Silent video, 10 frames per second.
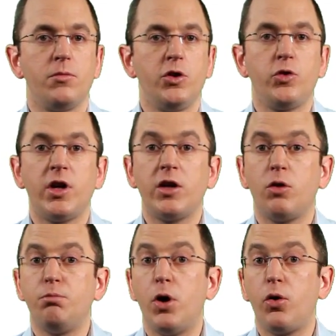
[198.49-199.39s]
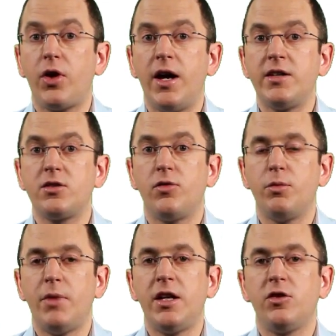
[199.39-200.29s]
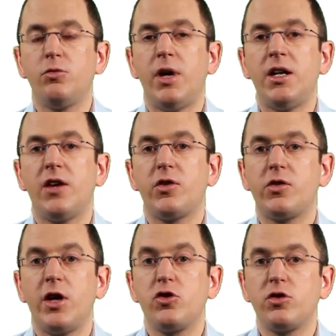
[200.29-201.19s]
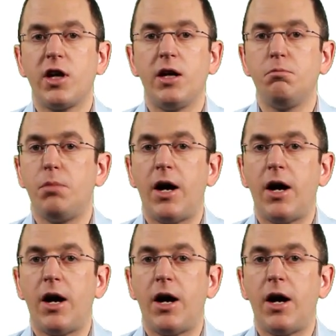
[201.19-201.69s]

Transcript: Using it on both ends of a many-to-many -many association can